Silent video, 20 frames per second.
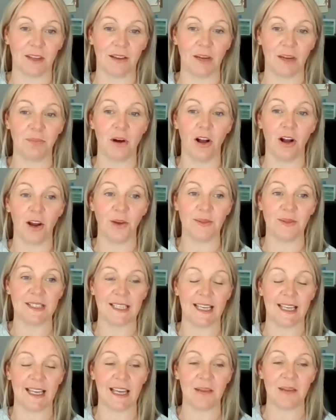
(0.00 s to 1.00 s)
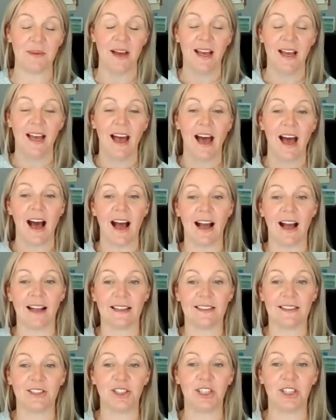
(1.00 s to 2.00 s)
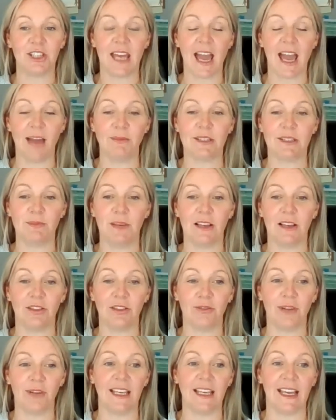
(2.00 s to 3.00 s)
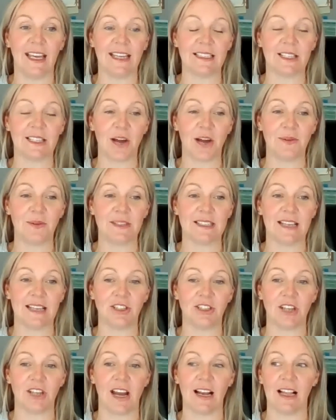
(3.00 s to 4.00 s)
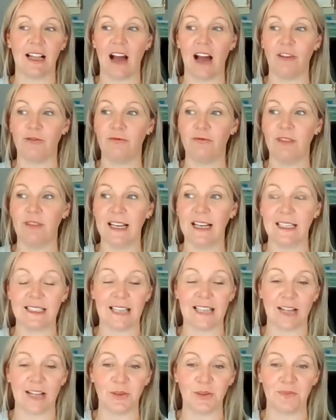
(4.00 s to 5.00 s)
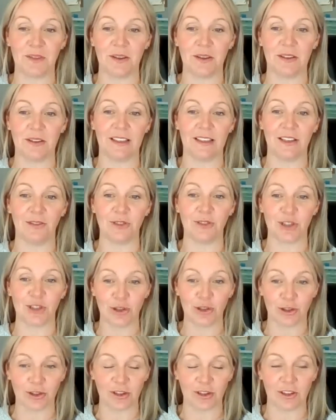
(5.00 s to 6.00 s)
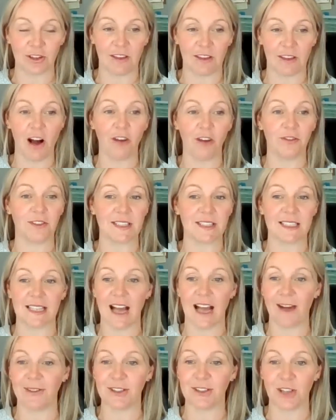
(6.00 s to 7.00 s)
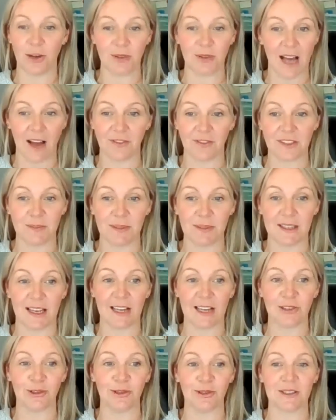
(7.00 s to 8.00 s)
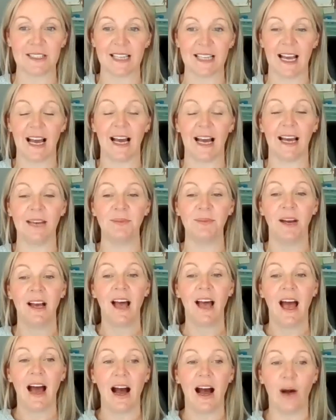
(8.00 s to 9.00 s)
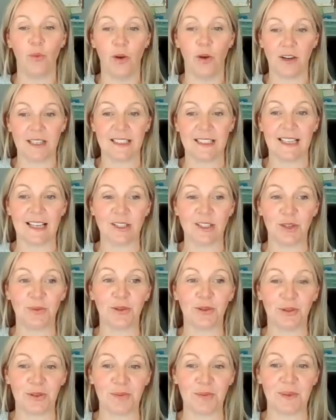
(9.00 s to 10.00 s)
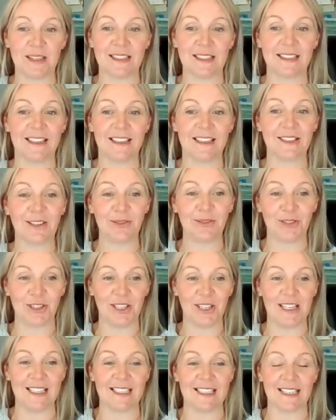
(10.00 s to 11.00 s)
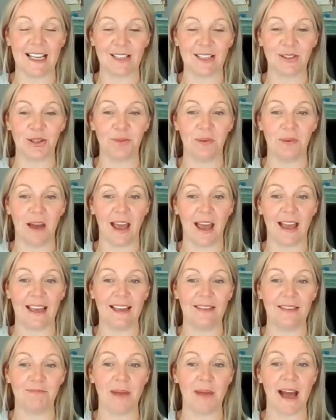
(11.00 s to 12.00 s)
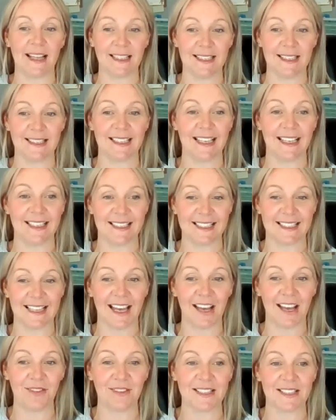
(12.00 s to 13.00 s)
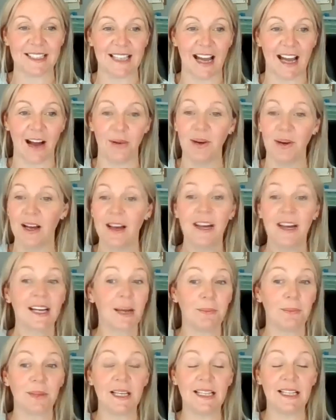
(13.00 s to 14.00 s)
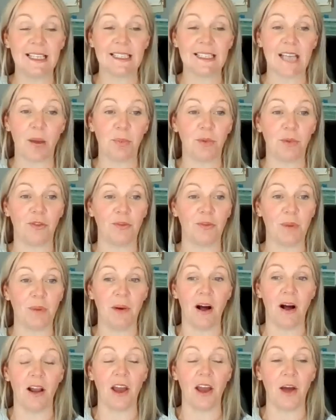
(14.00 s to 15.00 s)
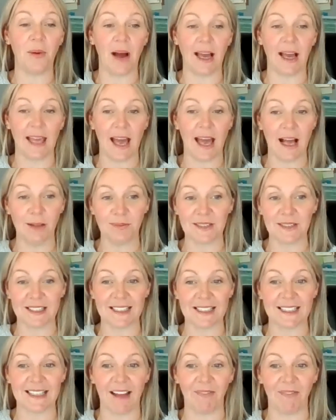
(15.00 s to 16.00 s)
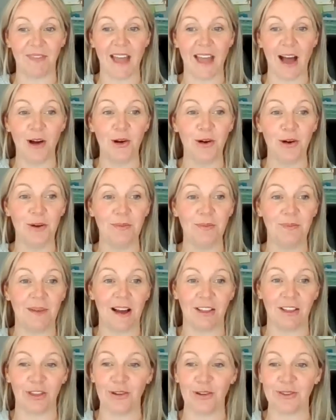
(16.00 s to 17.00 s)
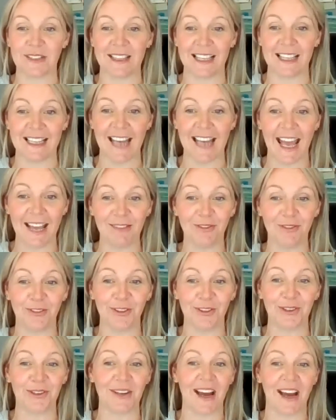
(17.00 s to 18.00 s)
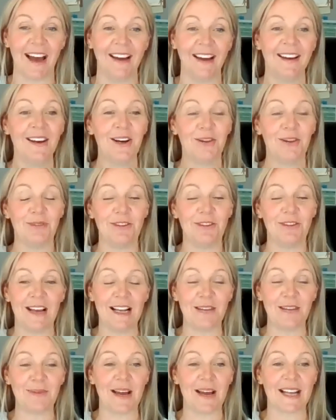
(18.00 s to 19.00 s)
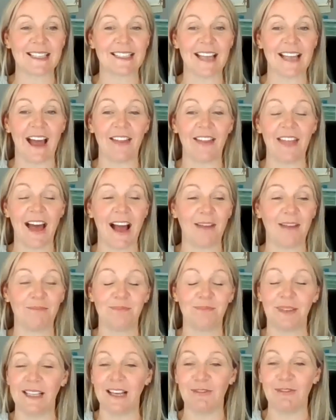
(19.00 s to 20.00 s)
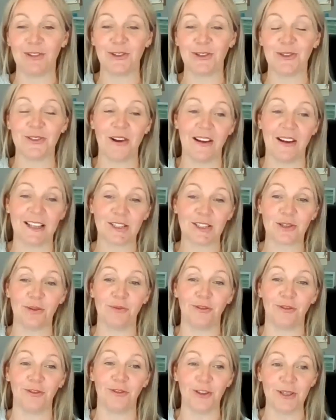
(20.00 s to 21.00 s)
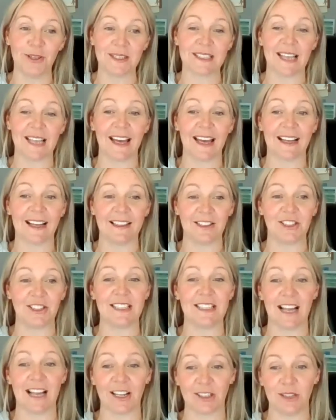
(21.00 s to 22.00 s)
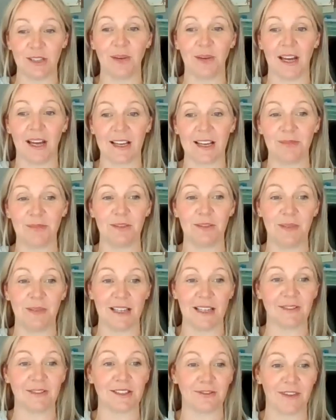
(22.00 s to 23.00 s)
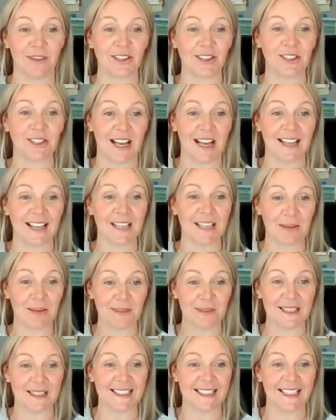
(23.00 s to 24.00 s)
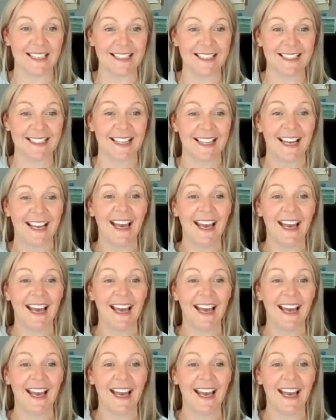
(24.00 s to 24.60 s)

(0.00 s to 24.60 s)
Apollo team. And she came to me 3 years ago and said, Cheryl, I've really set up the structure of the office now. I don't have to be there all the time. I want to set up another business. So she set up a pet sitting service now, completely separate from Apollo. I helped her to set that up. I thought of the name for her. We really worked together. And believe it or not, it's come full circle and she's actually working with me now to franchise that business.